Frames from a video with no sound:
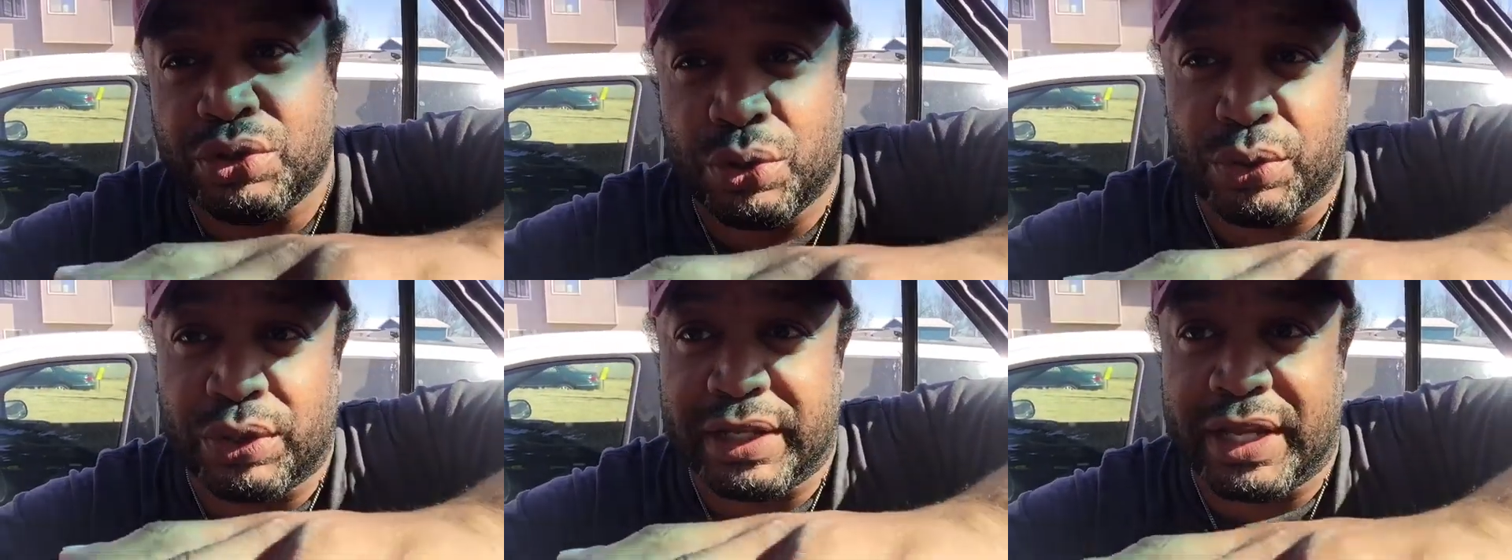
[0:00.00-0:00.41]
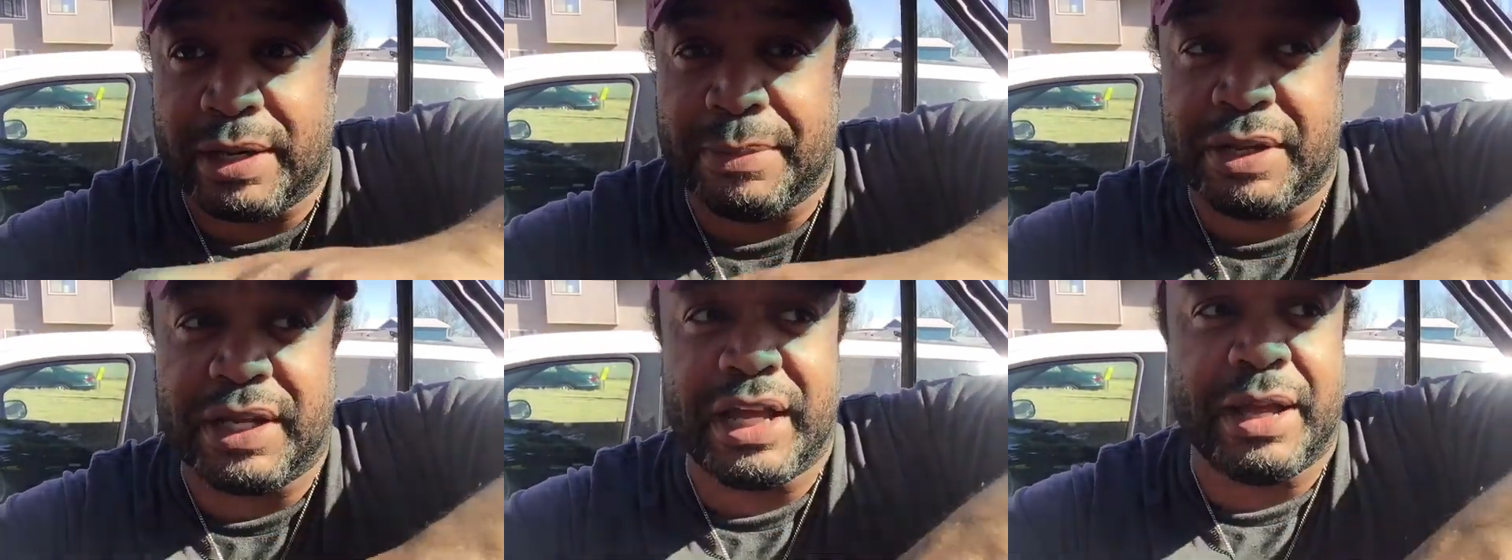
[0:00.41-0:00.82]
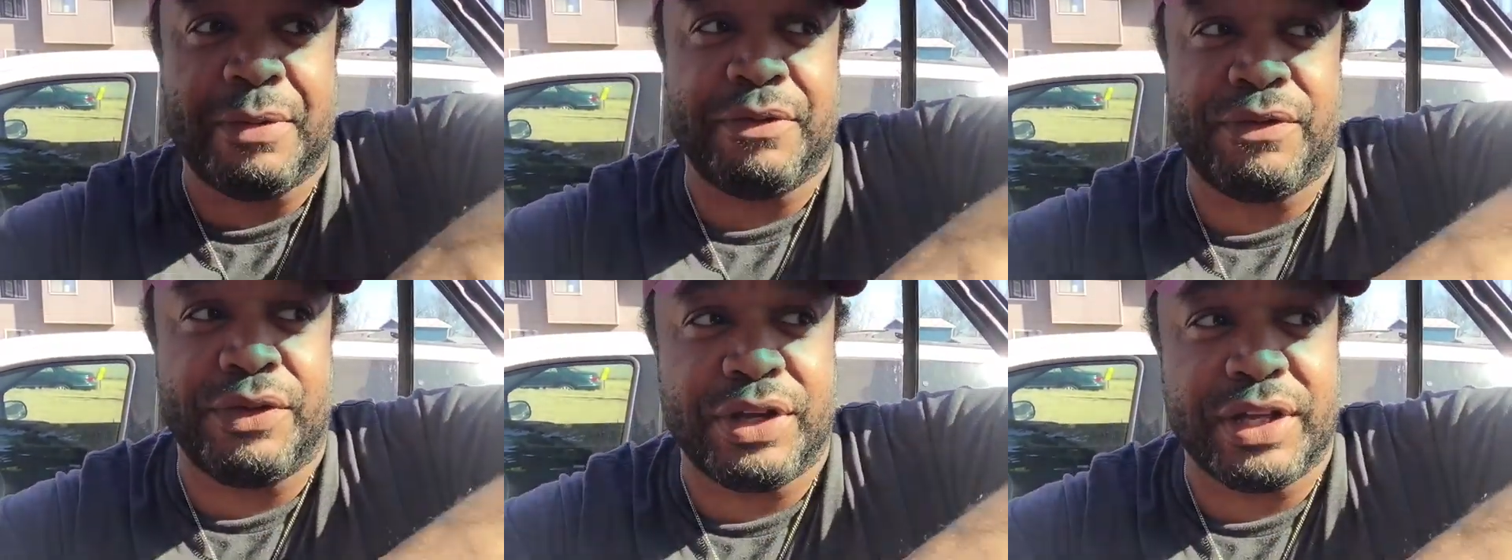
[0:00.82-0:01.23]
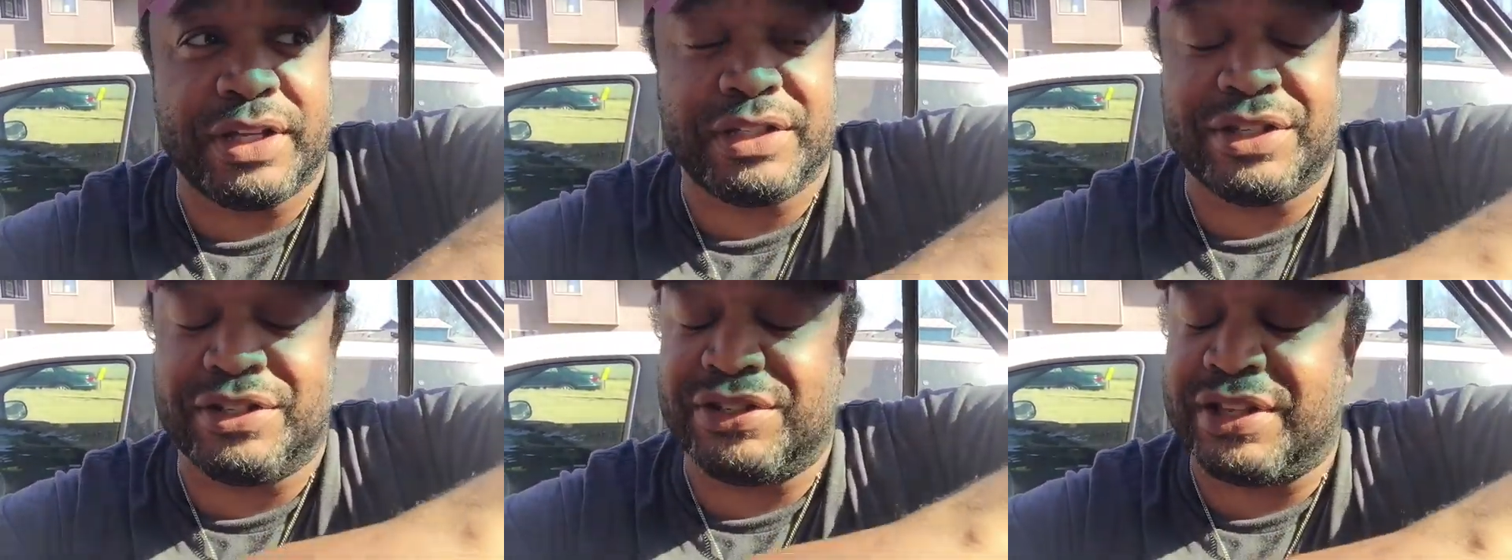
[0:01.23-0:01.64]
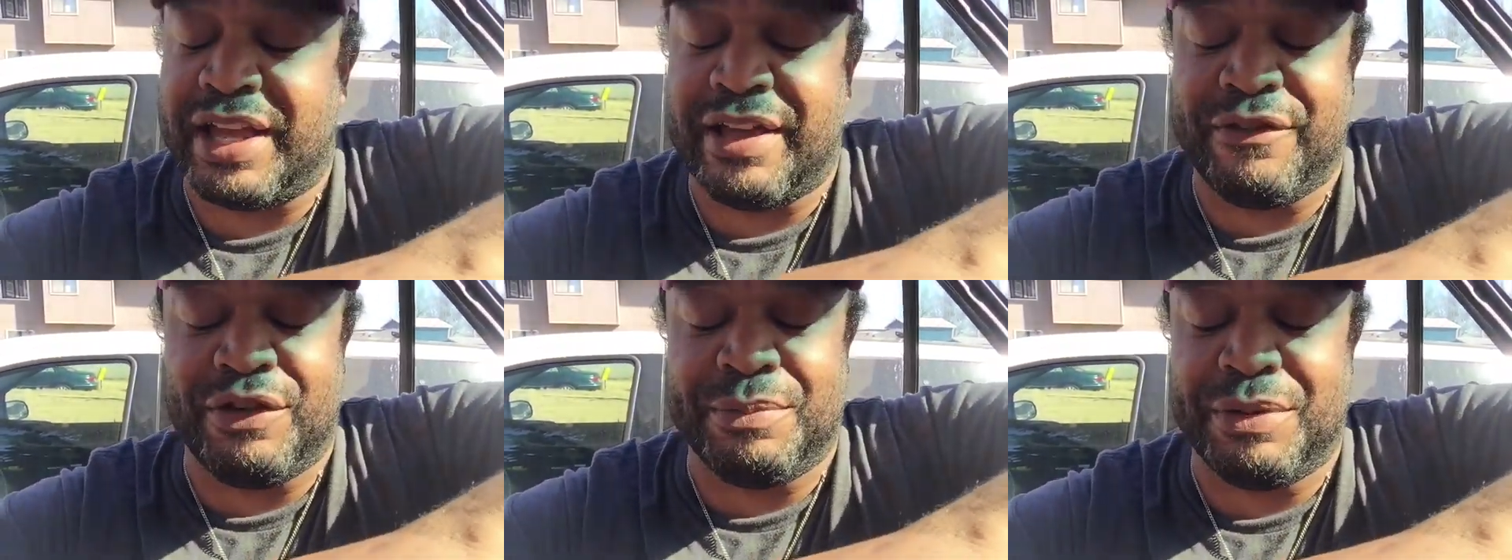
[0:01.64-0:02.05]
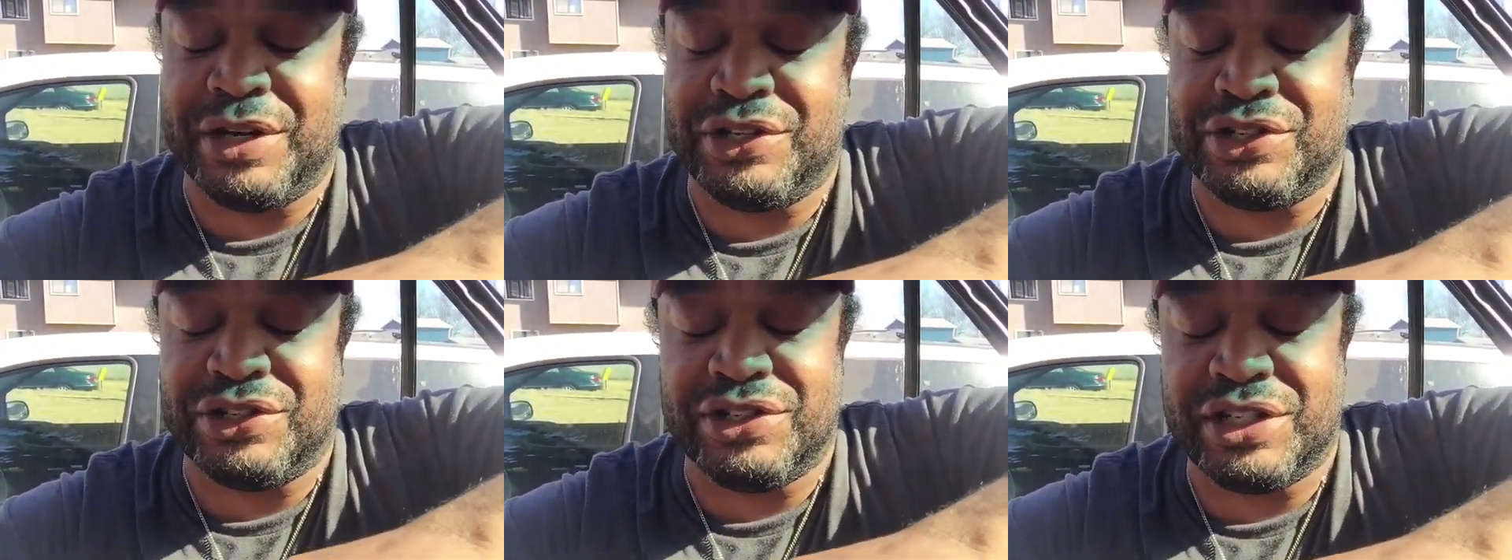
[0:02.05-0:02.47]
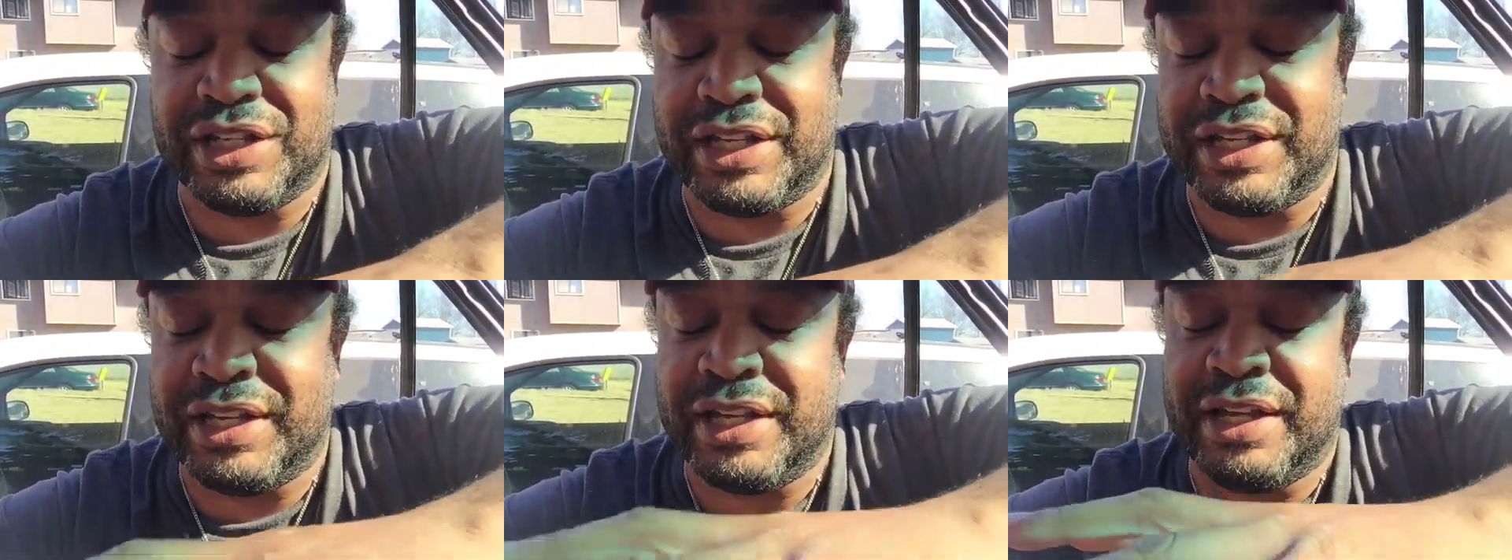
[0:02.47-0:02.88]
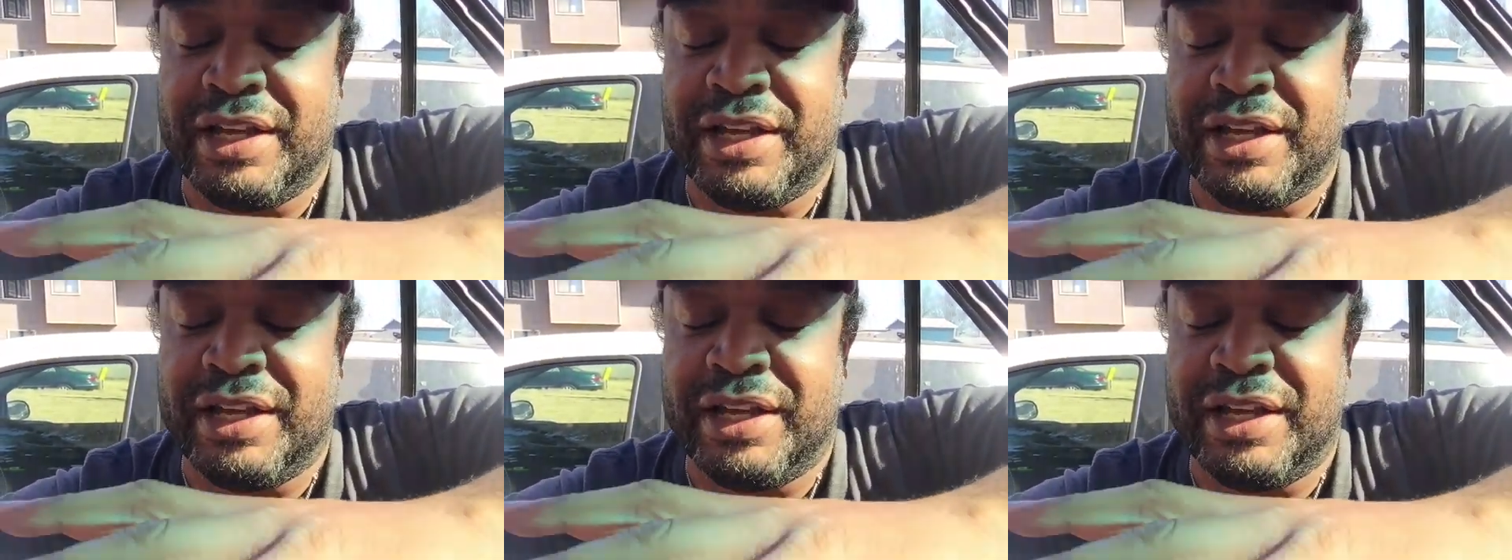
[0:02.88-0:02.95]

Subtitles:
totally get them on camera for you guys, because everybody should see